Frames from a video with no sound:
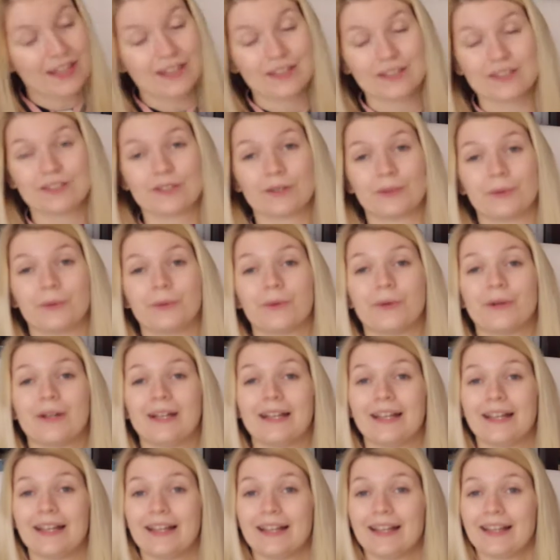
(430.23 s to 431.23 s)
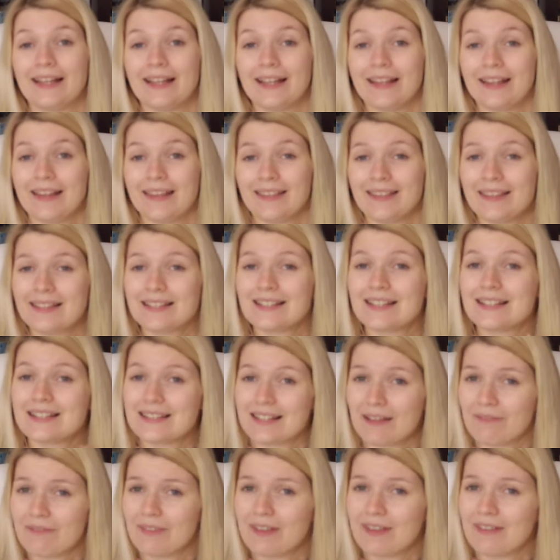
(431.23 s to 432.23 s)
So this is
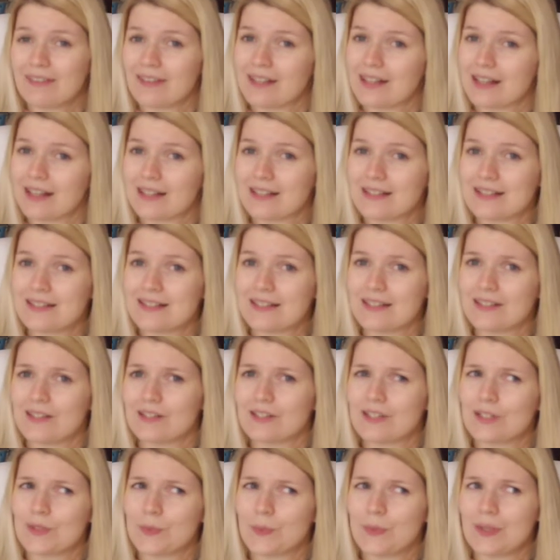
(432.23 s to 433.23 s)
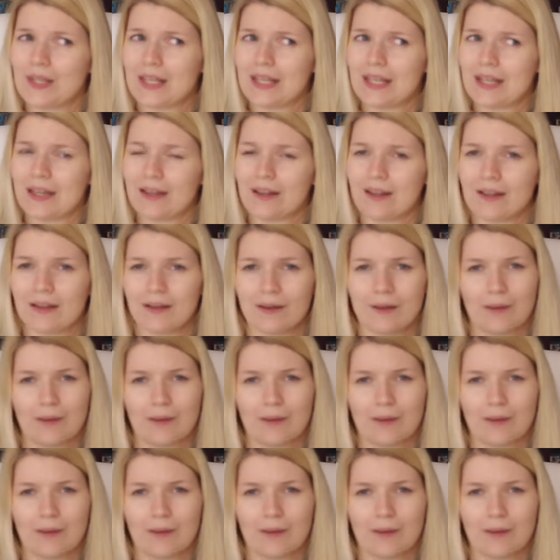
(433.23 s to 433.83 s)
something that I consider to be